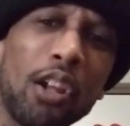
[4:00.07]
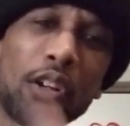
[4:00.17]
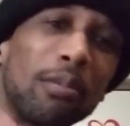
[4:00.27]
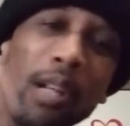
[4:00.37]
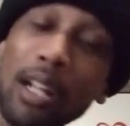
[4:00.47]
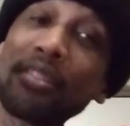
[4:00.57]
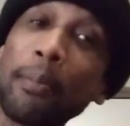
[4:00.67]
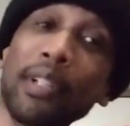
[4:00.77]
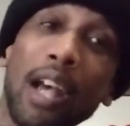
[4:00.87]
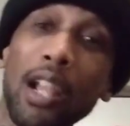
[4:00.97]
y'all
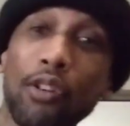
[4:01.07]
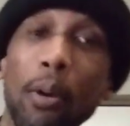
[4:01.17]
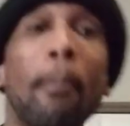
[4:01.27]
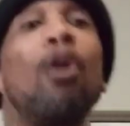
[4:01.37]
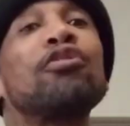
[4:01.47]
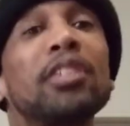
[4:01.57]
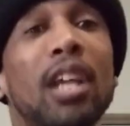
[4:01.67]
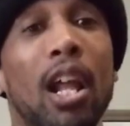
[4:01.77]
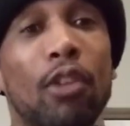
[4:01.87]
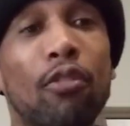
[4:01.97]
some of y'all agree, most
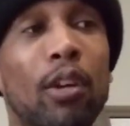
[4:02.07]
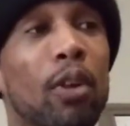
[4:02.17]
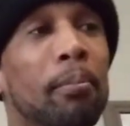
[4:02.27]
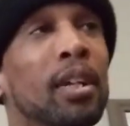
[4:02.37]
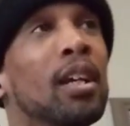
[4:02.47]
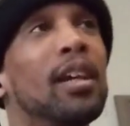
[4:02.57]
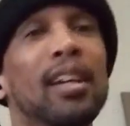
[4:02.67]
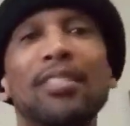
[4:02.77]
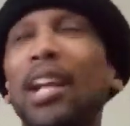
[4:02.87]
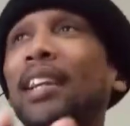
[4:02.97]
of y'all agree with me.
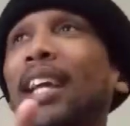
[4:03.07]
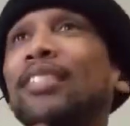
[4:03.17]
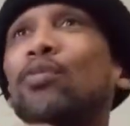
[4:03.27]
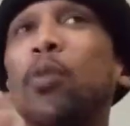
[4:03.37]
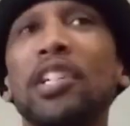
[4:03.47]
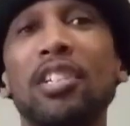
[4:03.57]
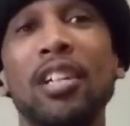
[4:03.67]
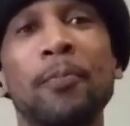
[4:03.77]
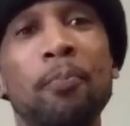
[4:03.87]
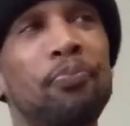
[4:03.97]
It's like they
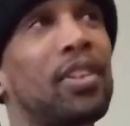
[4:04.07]
switched it.